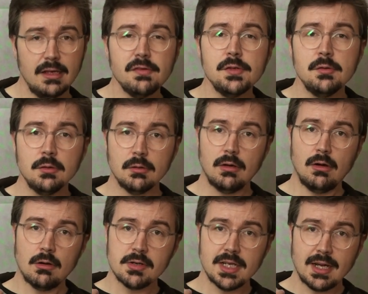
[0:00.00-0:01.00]
If you
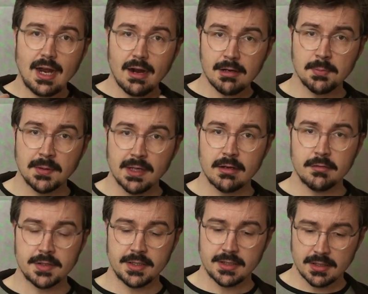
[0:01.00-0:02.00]
already are a player
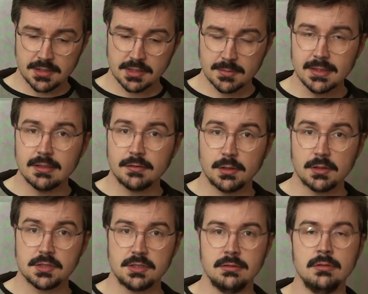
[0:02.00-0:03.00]
of another instrument, of
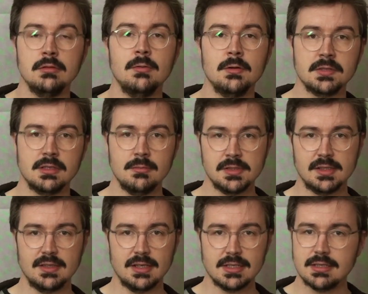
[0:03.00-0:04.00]
course, you know most of the
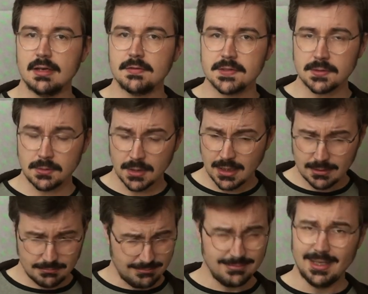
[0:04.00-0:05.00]
music theory stuff, so
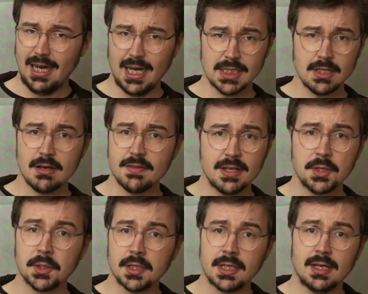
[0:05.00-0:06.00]
a lot of
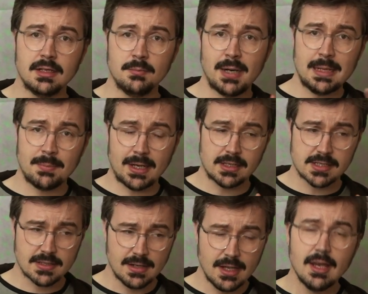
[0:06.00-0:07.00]
that you can kind of
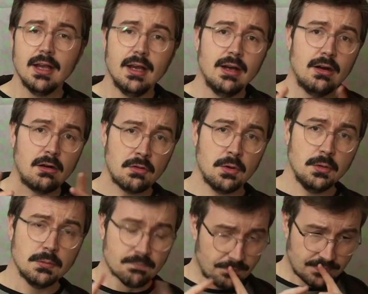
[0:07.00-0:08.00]
bypass.
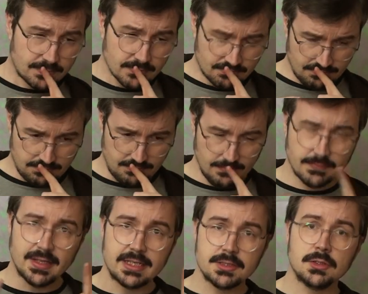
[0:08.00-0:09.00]
Although,
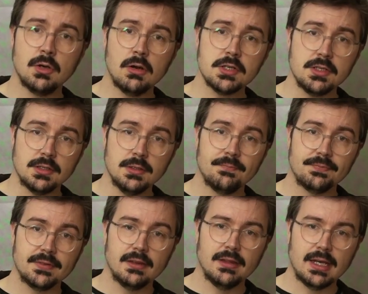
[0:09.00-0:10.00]
I do caution you
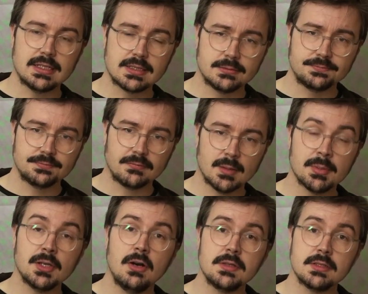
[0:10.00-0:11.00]
that
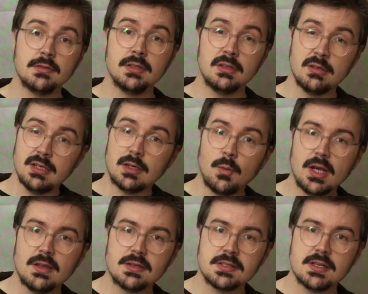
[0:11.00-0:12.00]
because of the unique
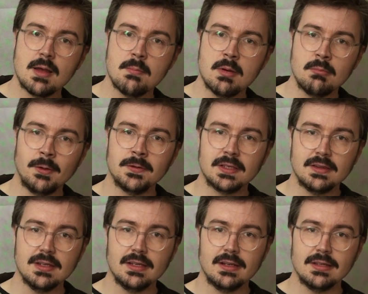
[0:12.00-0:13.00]
way that some
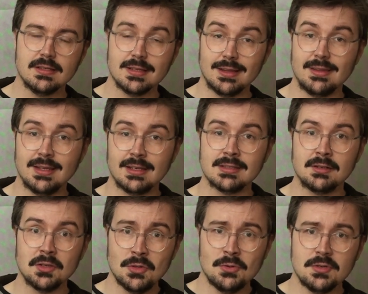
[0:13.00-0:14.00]
music theory things
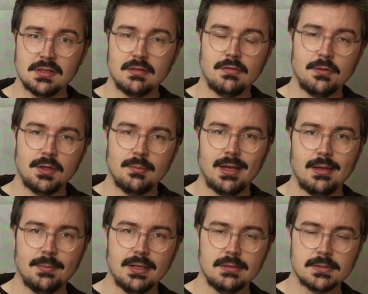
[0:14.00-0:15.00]
are used for the
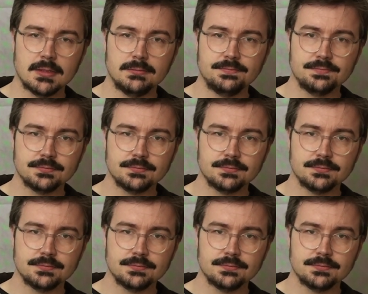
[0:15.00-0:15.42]
bagpipes,